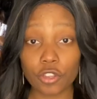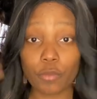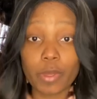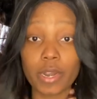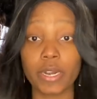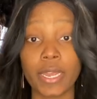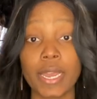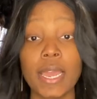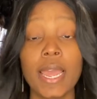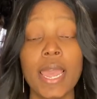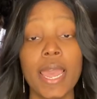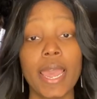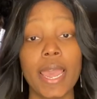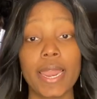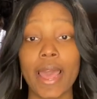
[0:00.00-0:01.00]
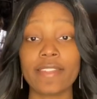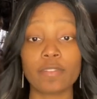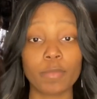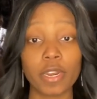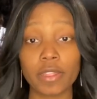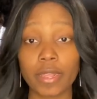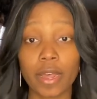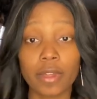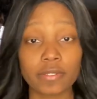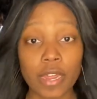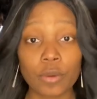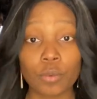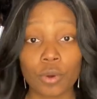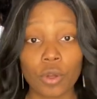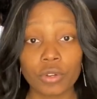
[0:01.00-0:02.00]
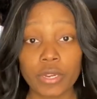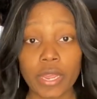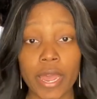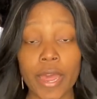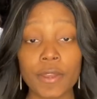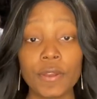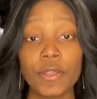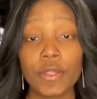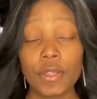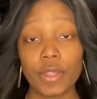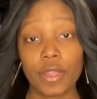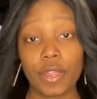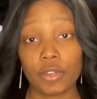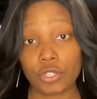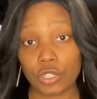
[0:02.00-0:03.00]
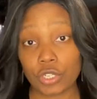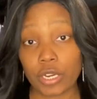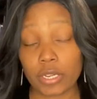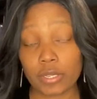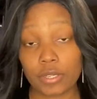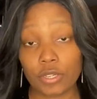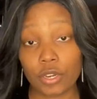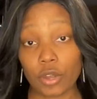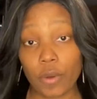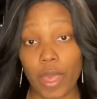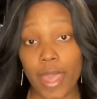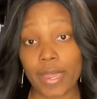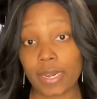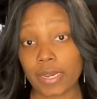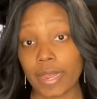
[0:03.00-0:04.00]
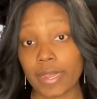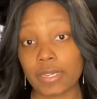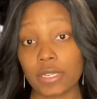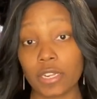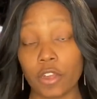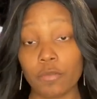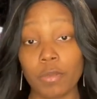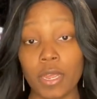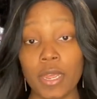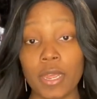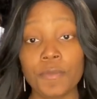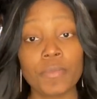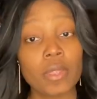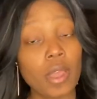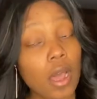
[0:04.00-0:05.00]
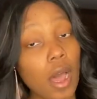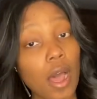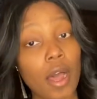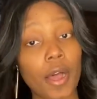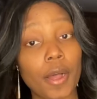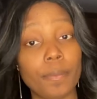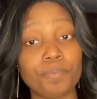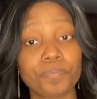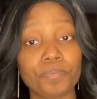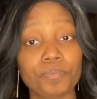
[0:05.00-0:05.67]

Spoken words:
humidity. It hasn't been in the outside world yet. It's just, you know, hanging nicely on me. You